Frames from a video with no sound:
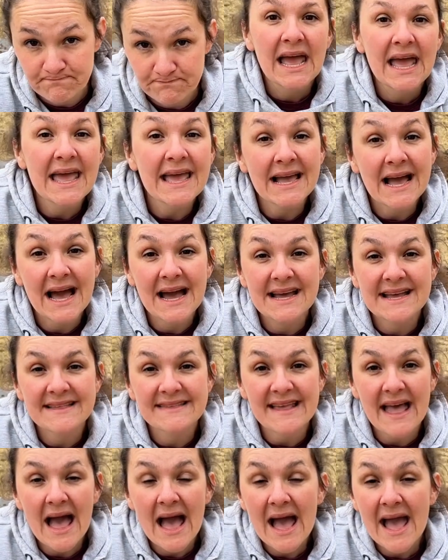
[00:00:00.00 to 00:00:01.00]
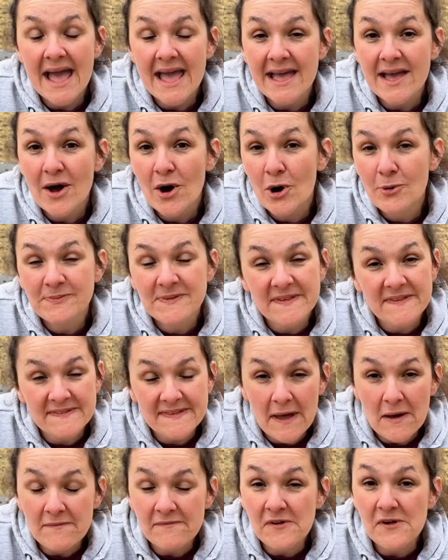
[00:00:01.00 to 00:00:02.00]
Hey guys, I hope this is
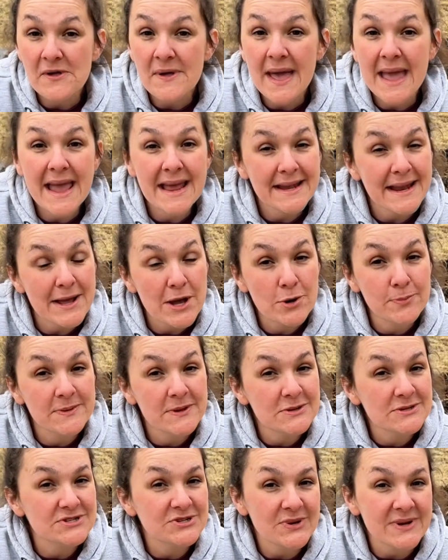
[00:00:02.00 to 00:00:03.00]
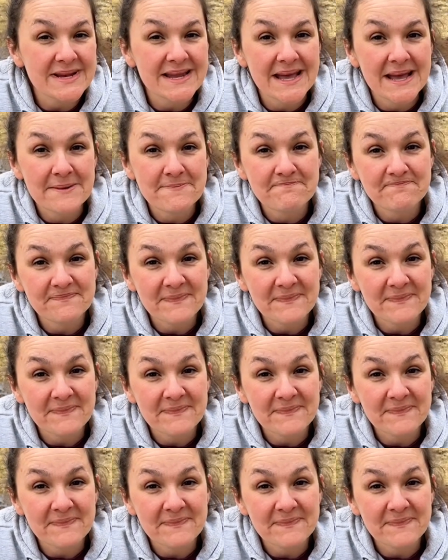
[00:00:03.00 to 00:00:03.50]
helpful and I hope you enjoyed it.